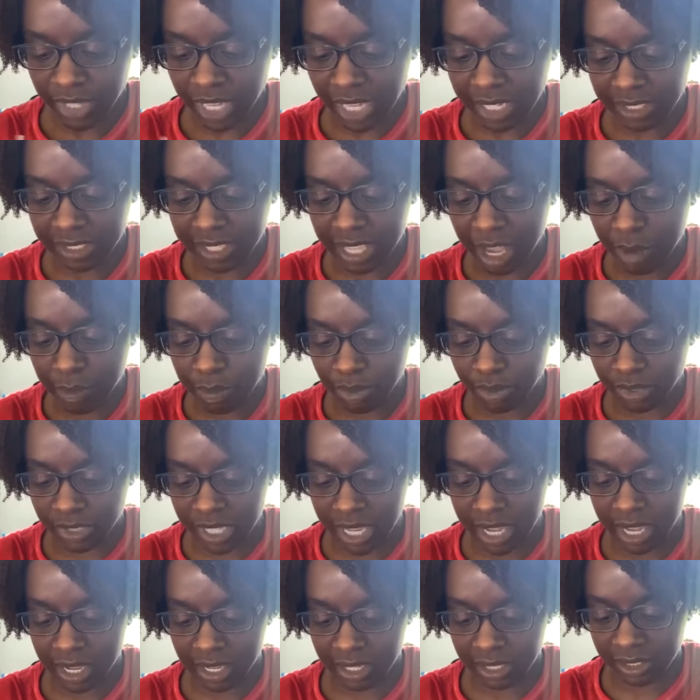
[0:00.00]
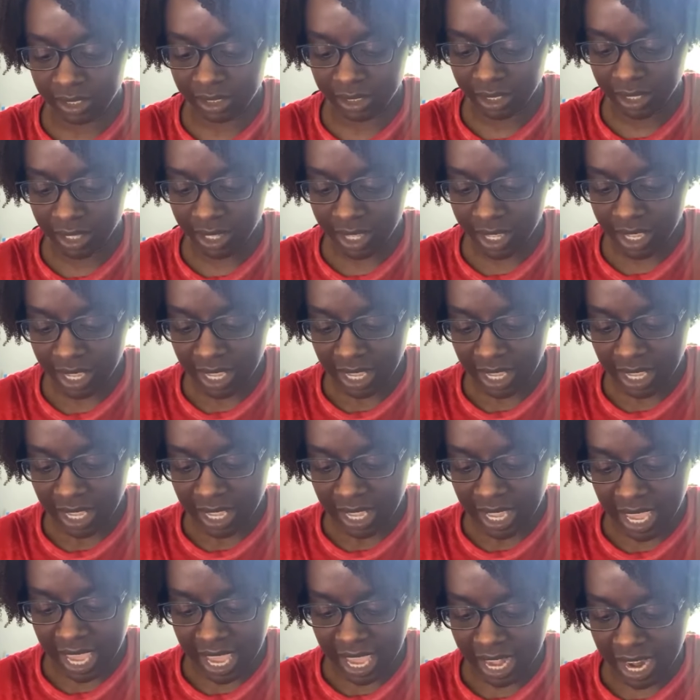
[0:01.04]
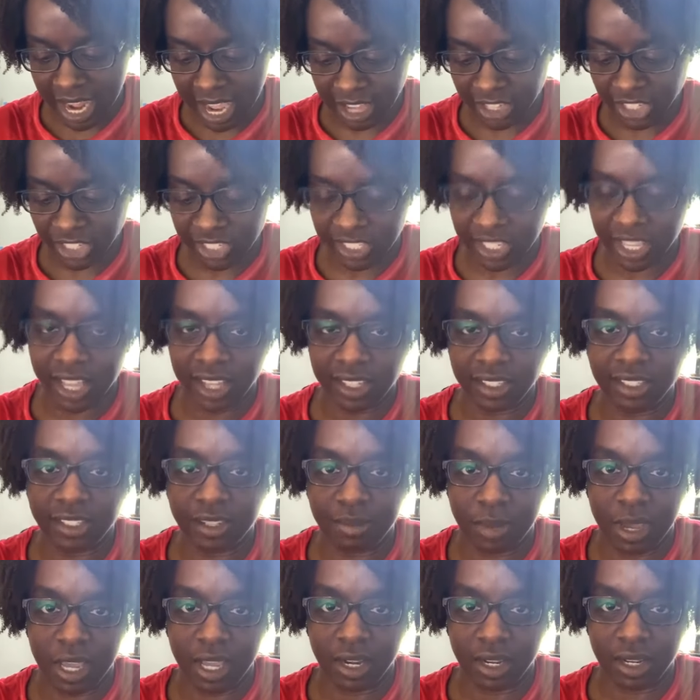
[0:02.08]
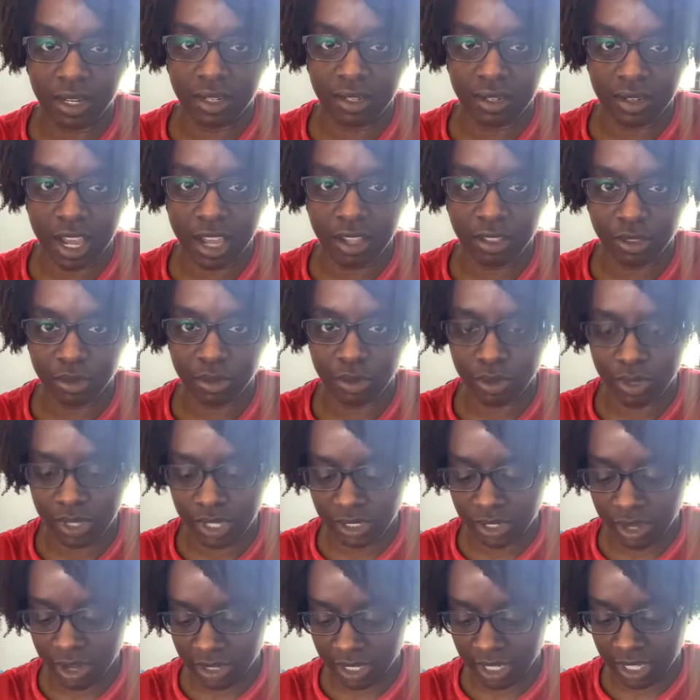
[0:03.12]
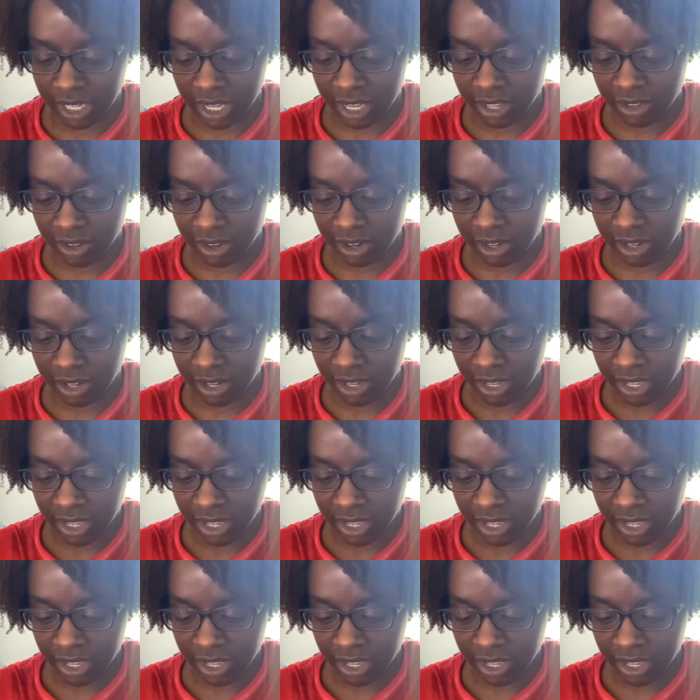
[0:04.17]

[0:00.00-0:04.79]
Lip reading: sample size, and I just estimated. I threw these all together